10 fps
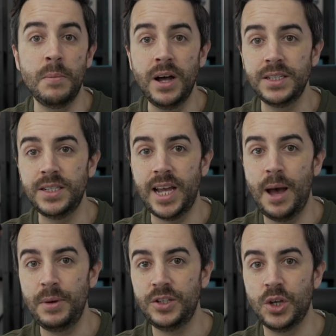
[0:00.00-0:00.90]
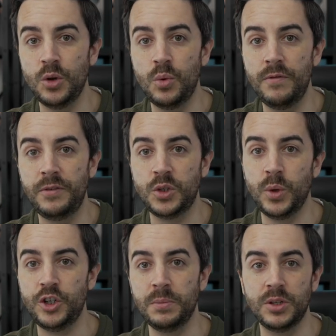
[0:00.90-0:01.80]
Command and Tab is a good one for
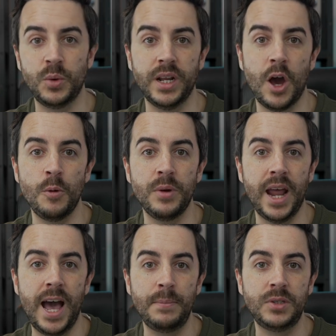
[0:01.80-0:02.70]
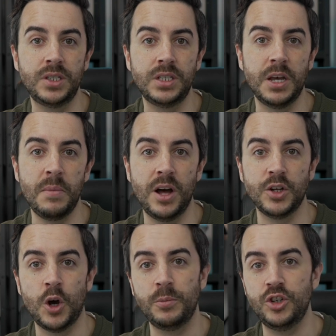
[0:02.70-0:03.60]
switching between open apps,
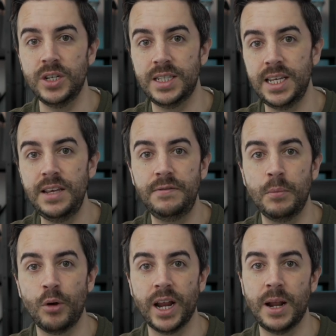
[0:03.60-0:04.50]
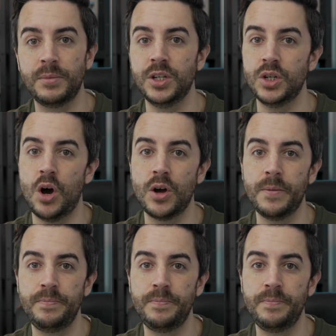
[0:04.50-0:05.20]
Command Option D for bringing up the dock.